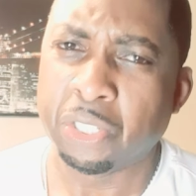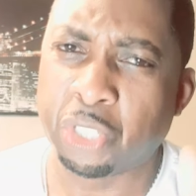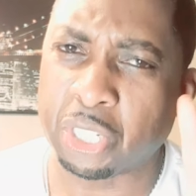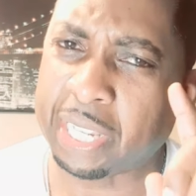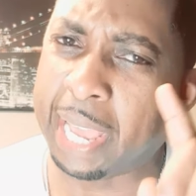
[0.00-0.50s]

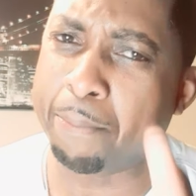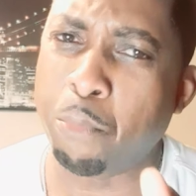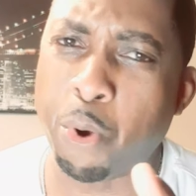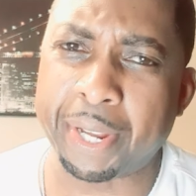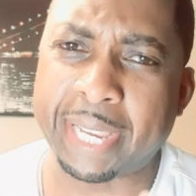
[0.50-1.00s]
Just like
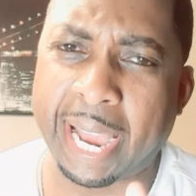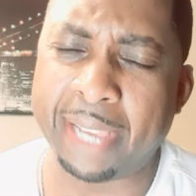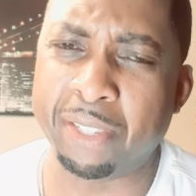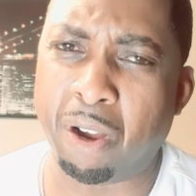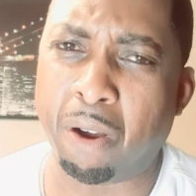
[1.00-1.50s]
Mordecai,
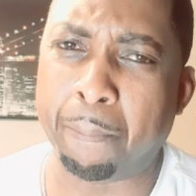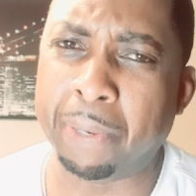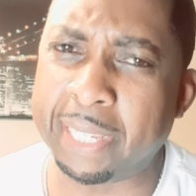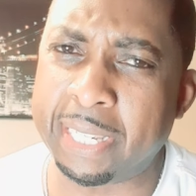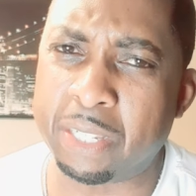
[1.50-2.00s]
y'all.
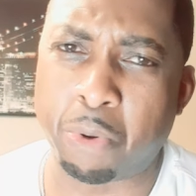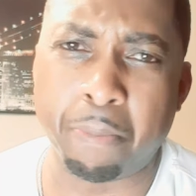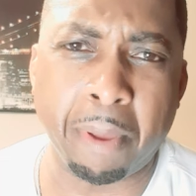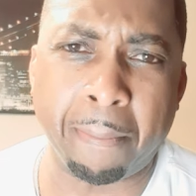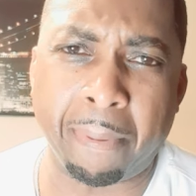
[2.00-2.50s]
Please
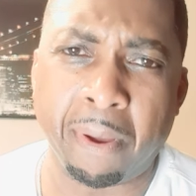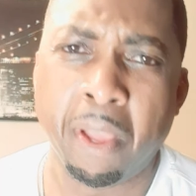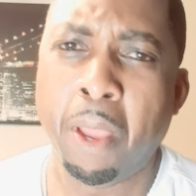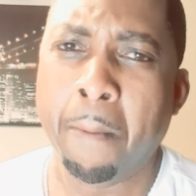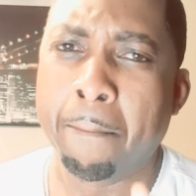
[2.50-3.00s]
remember,
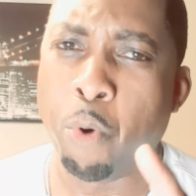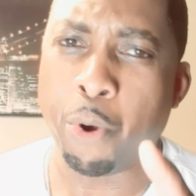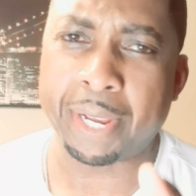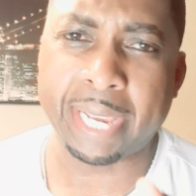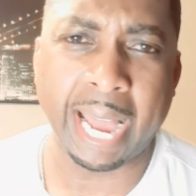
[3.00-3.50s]

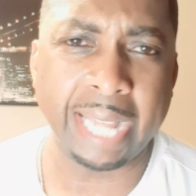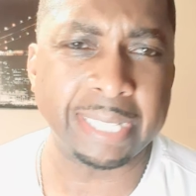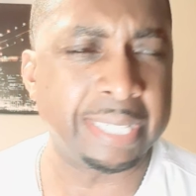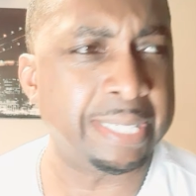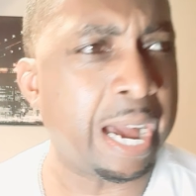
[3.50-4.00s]
Mordecai
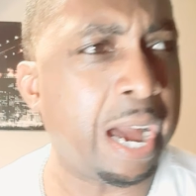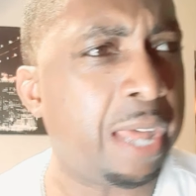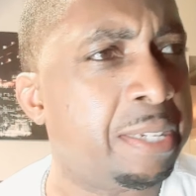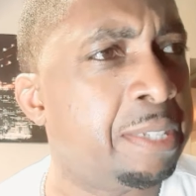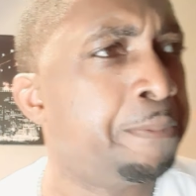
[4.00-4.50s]
did
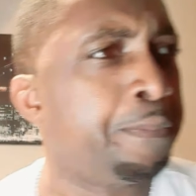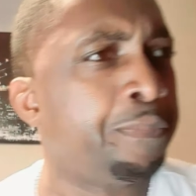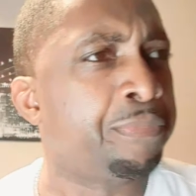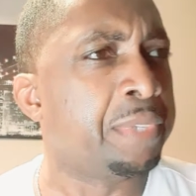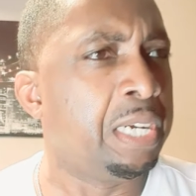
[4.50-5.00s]
not
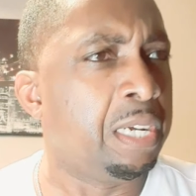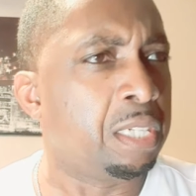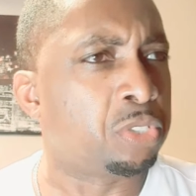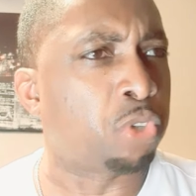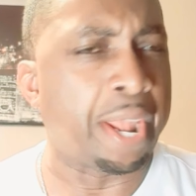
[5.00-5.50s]

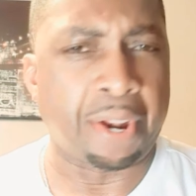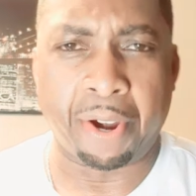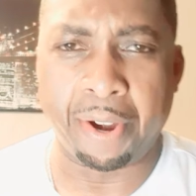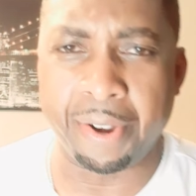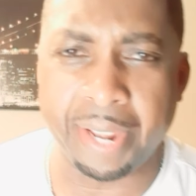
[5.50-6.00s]
try to
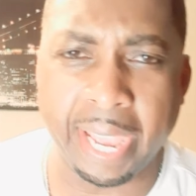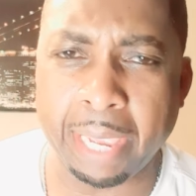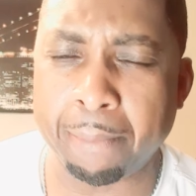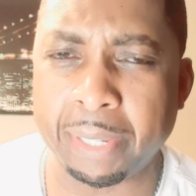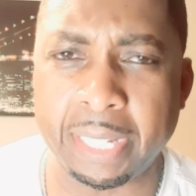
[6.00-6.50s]
hurt Haman.